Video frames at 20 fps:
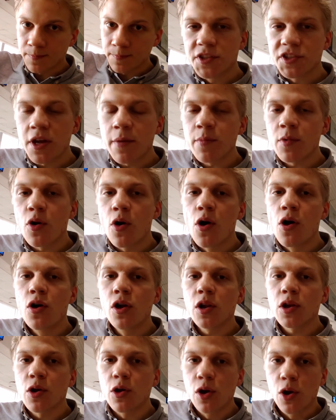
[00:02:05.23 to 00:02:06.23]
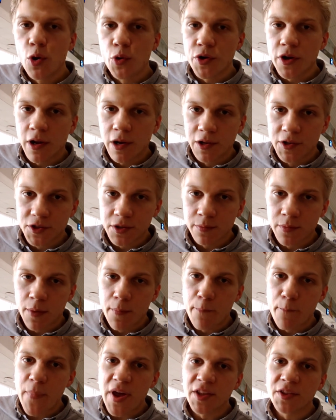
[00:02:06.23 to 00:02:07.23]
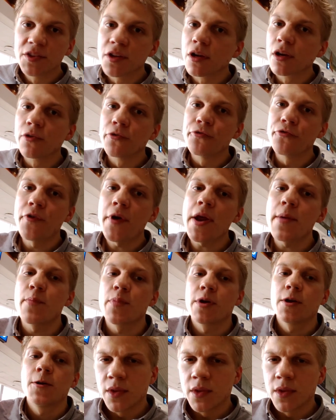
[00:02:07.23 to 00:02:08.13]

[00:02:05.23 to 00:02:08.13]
Some call colonialism a mental rape.